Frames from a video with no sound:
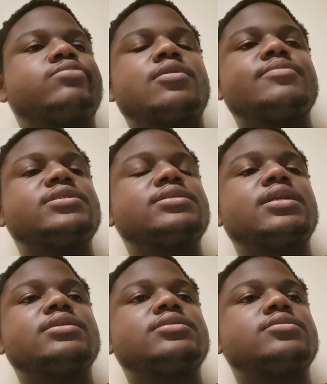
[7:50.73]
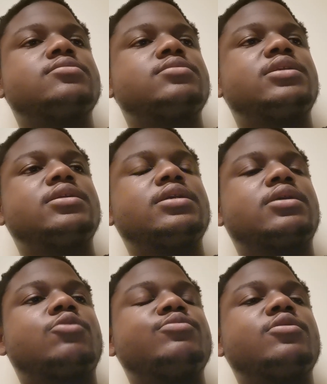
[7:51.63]
probably sell it in a
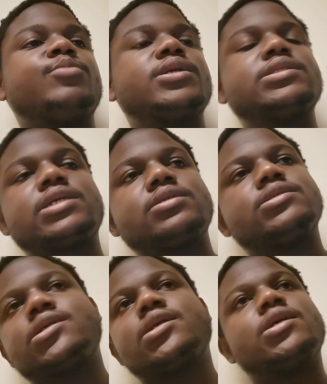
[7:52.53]
couple of months and